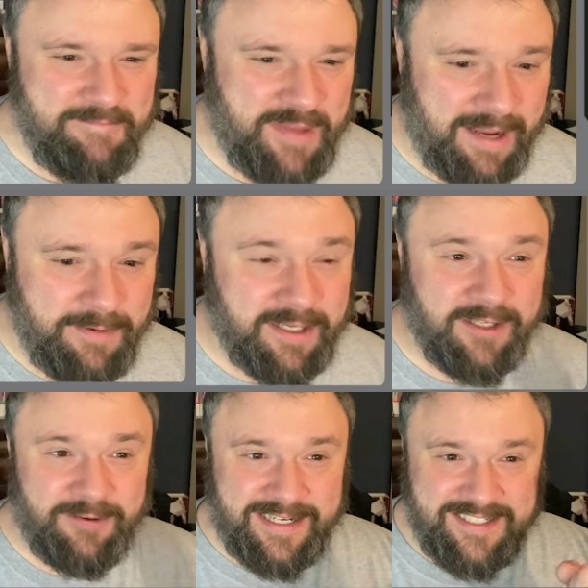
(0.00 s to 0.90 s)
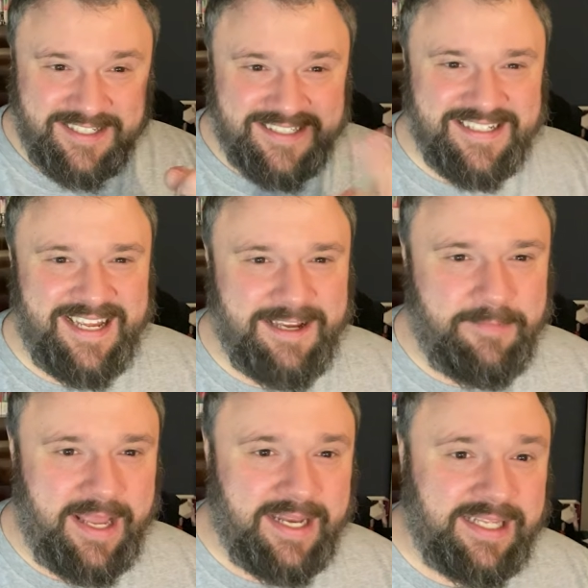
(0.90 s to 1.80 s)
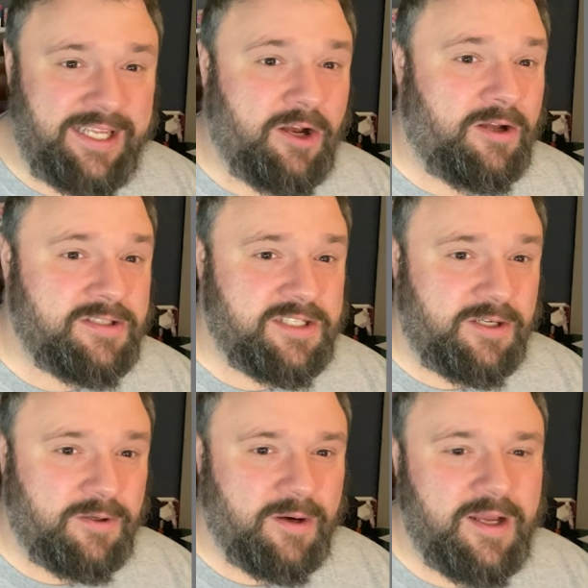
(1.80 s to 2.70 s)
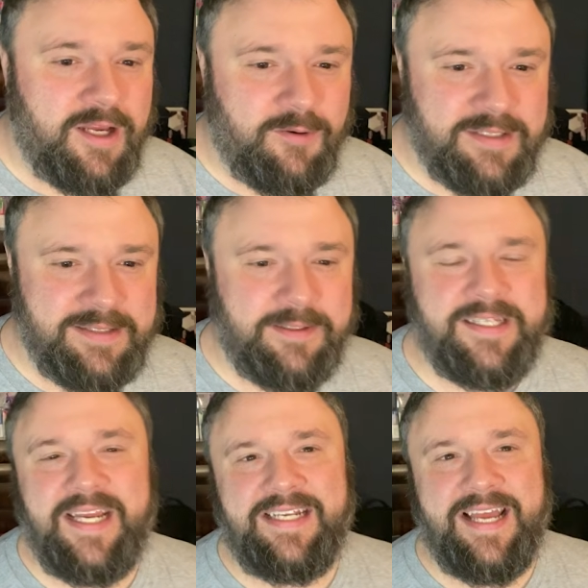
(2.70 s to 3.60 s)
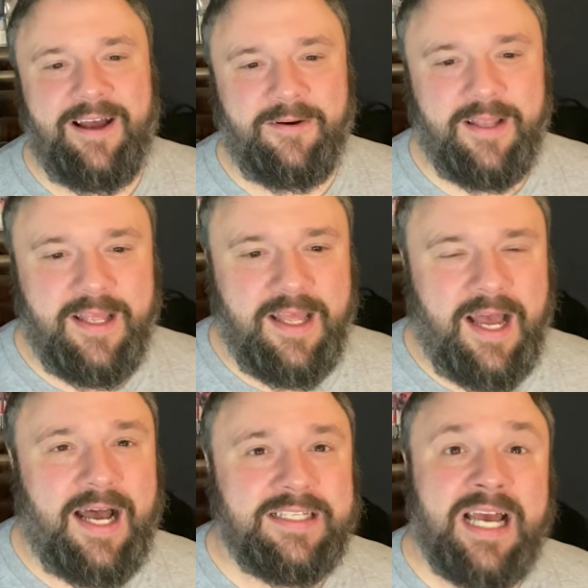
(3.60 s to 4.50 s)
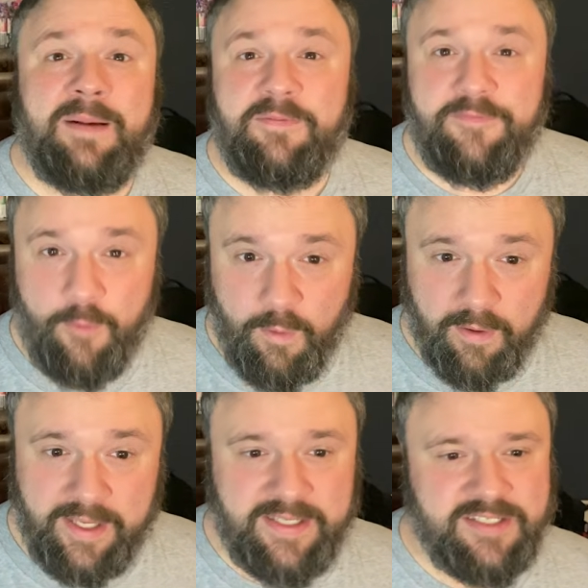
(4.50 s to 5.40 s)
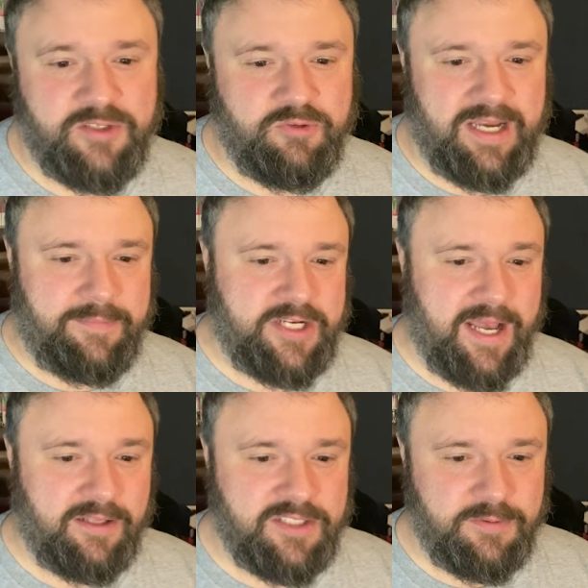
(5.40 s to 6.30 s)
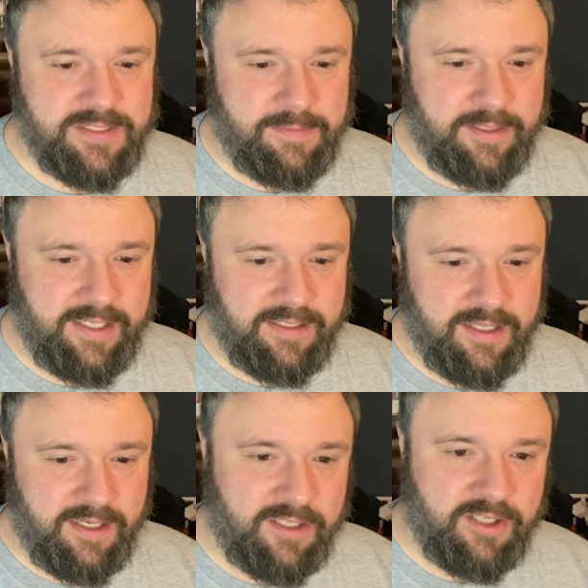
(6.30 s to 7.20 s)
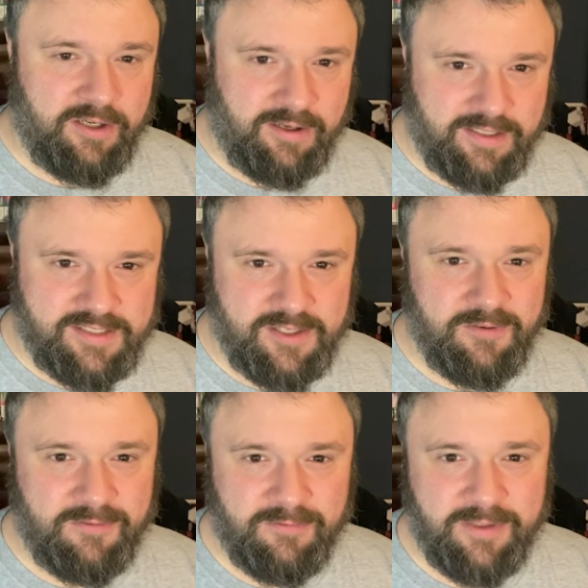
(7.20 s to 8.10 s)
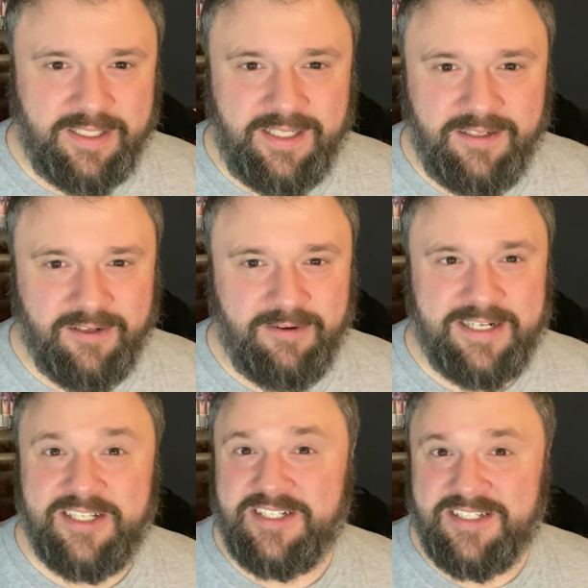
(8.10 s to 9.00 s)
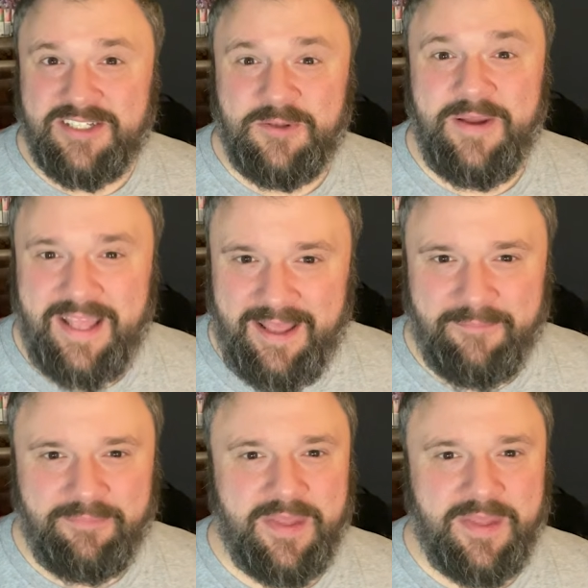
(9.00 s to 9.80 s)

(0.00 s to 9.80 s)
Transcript: But congratulations to him, and he also was able to take down top 4 in his new type challenge. He was able to get the hero, so really congratulations to him.